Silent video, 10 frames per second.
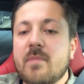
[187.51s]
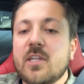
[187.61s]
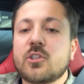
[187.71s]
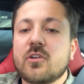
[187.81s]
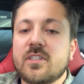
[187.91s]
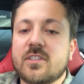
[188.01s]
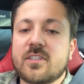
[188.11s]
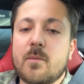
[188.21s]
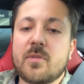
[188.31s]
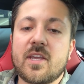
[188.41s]
Make sure it's
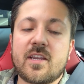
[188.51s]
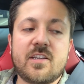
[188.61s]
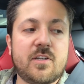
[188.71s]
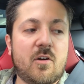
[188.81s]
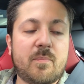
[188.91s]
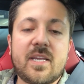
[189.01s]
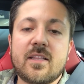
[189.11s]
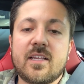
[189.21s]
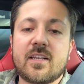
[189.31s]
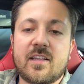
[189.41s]
something,
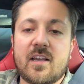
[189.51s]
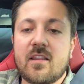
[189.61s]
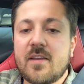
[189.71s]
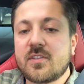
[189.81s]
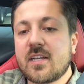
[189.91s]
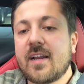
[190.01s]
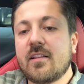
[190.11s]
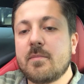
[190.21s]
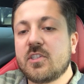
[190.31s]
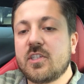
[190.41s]
appealing, like a
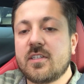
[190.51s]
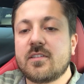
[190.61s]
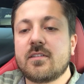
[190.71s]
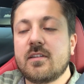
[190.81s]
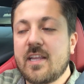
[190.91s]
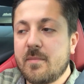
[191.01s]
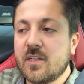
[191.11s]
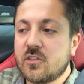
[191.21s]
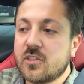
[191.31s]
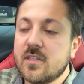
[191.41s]
lifestyle image, and
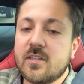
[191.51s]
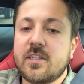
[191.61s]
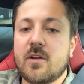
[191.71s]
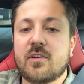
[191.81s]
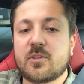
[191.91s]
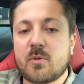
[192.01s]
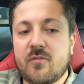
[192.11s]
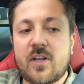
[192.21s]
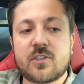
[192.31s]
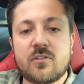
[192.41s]
it's
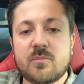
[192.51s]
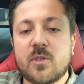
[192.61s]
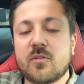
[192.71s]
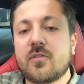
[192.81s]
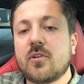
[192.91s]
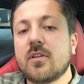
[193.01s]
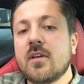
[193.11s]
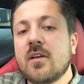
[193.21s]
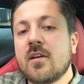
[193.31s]
professional and beautiful.